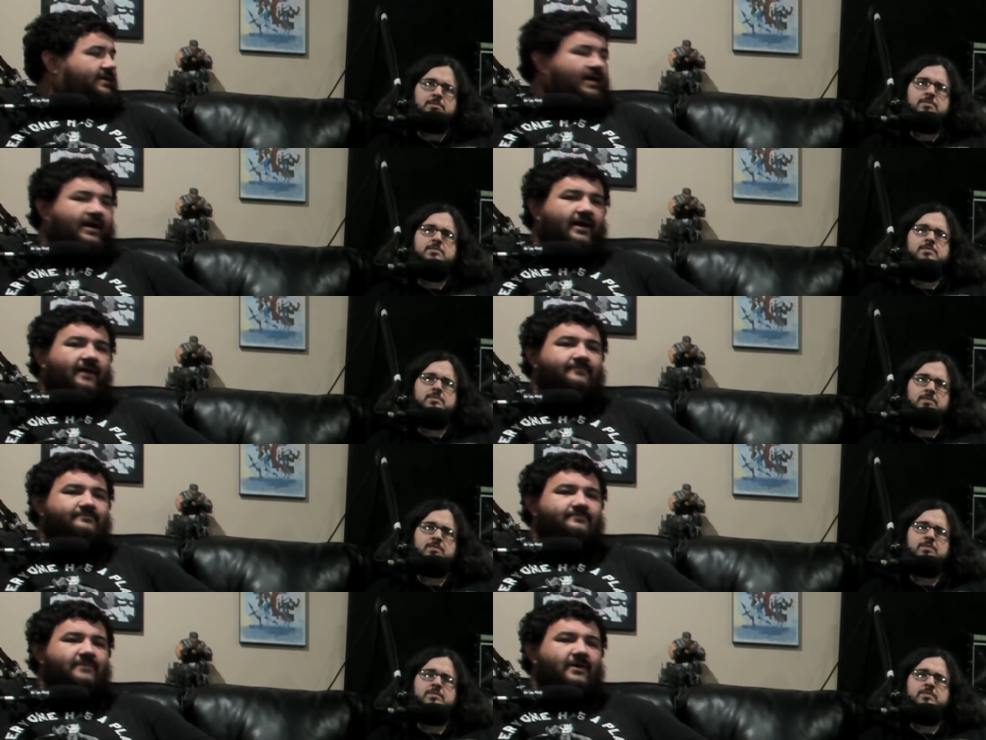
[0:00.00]
Speaker 1: Um,
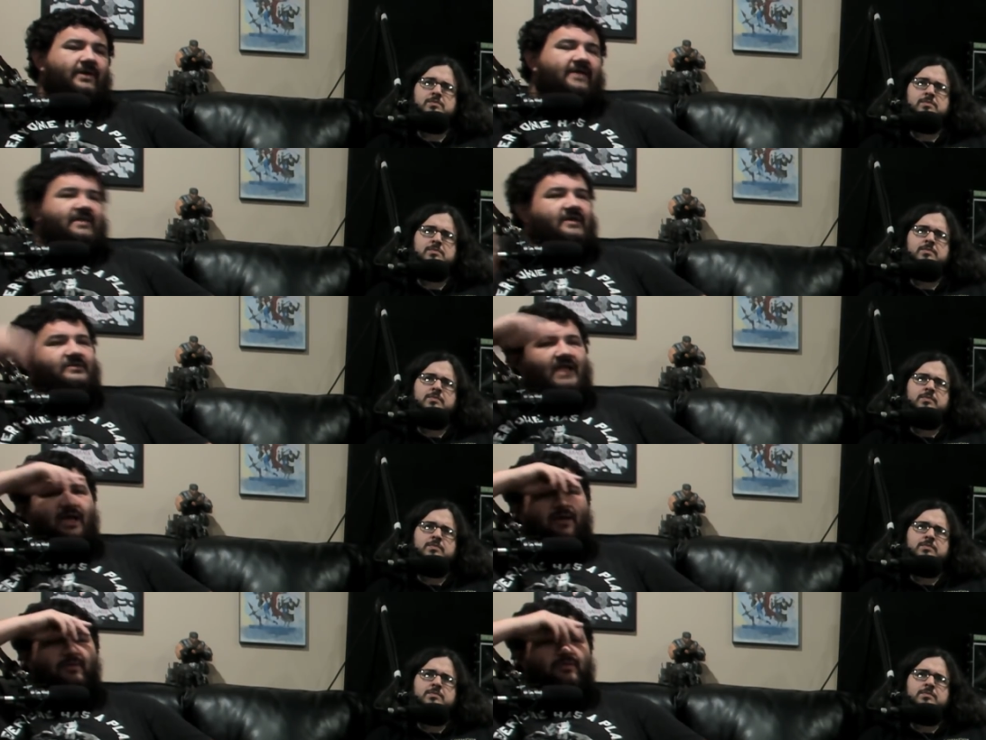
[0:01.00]
okay, the other day
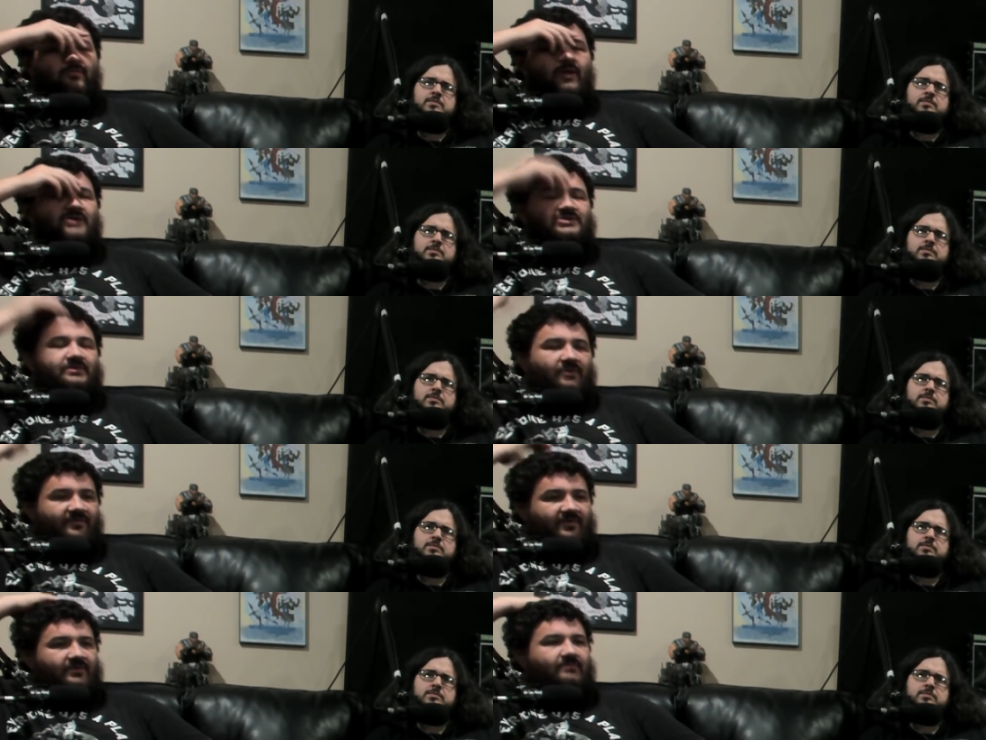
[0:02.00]
I went and watched a
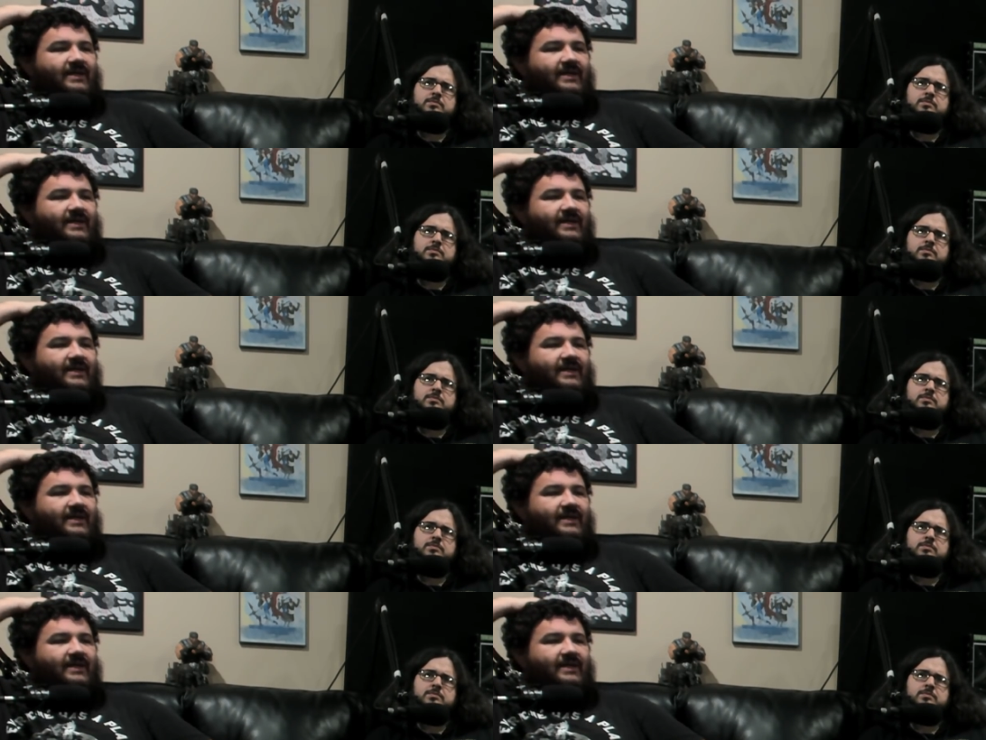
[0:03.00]
movie with my